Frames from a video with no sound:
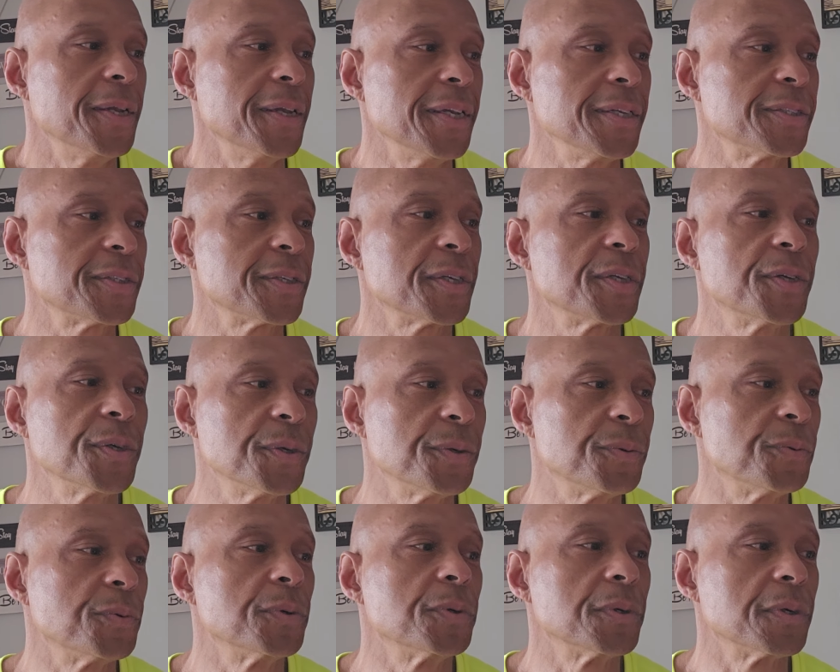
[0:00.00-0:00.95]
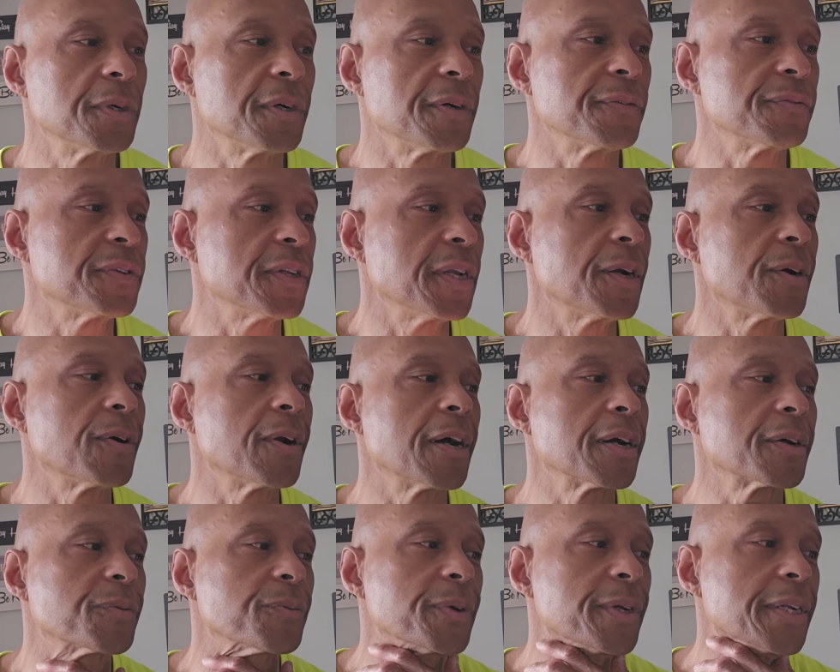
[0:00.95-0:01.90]
a secured rule of
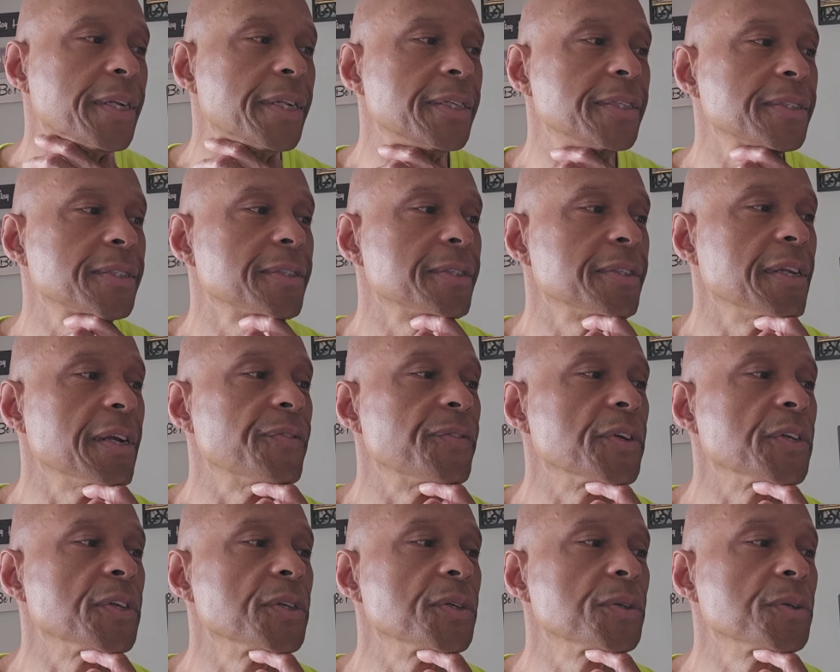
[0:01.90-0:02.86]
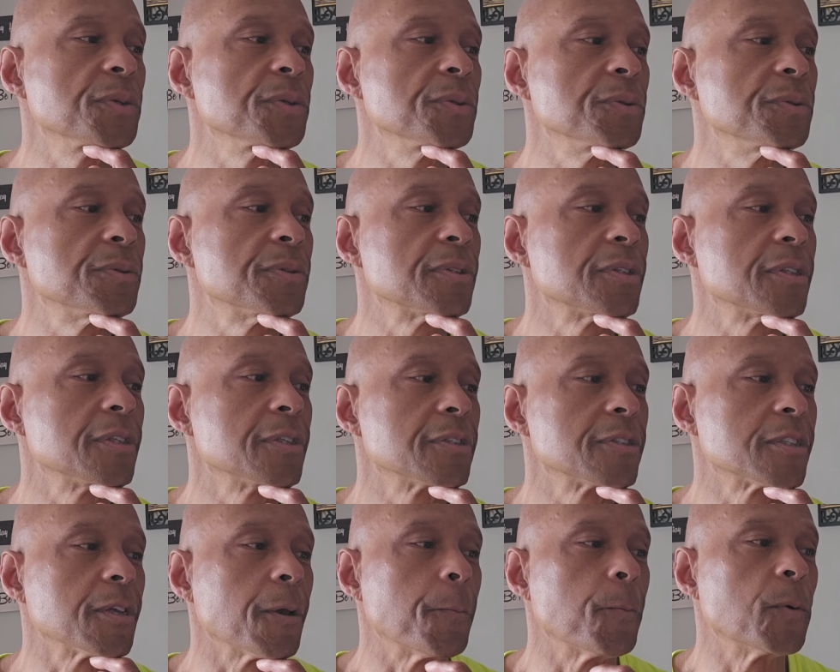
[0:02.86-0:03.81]
Tarot readings never use
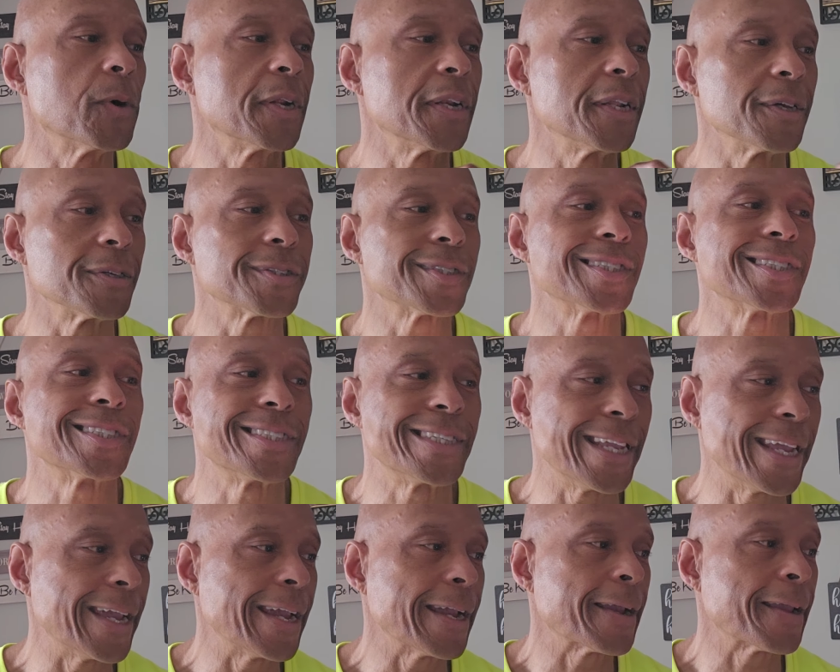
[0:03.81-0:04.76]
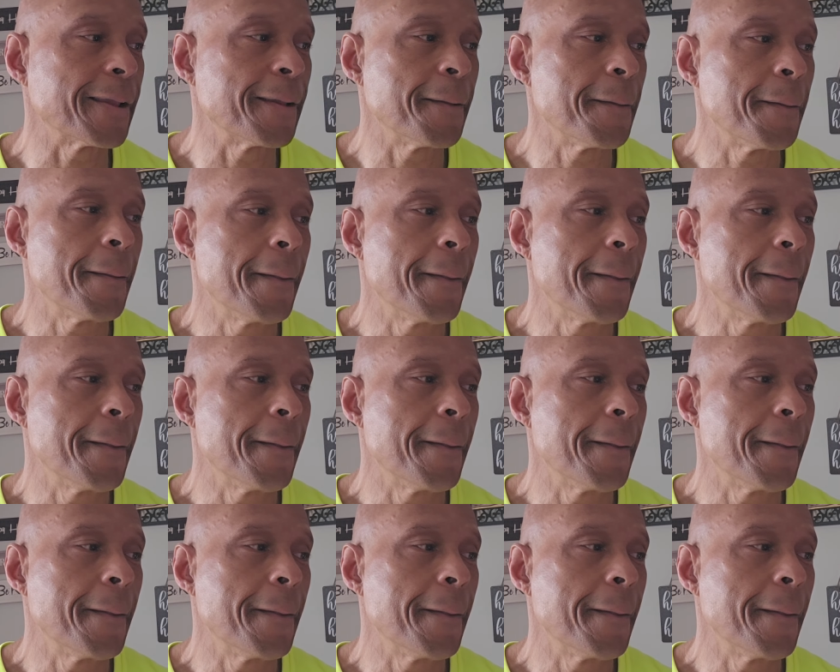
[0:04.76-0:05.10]
someone else's deck.